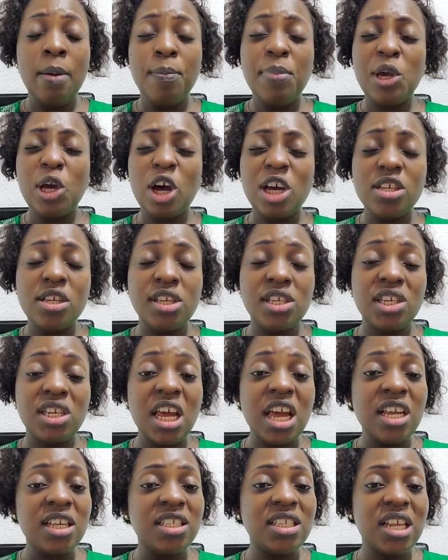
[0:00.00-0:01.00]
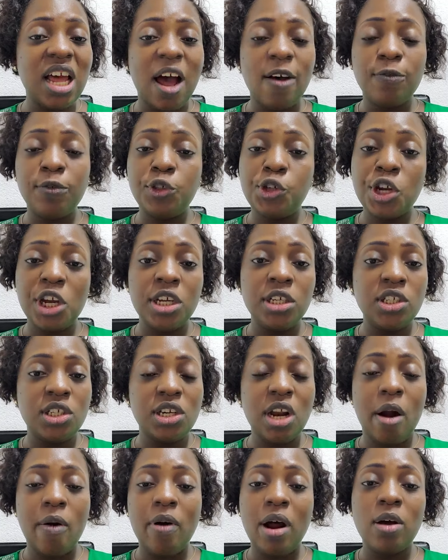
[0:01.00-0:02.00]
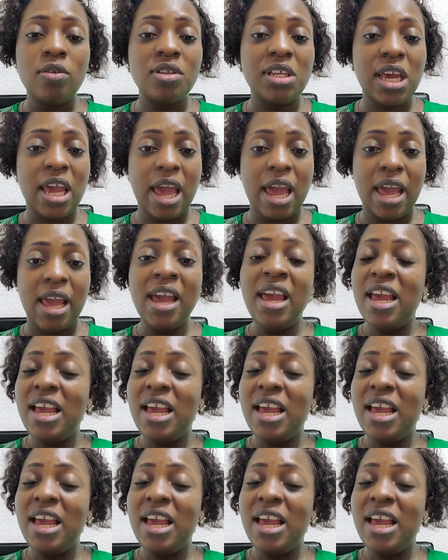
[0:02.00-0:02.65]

because things have changed around here,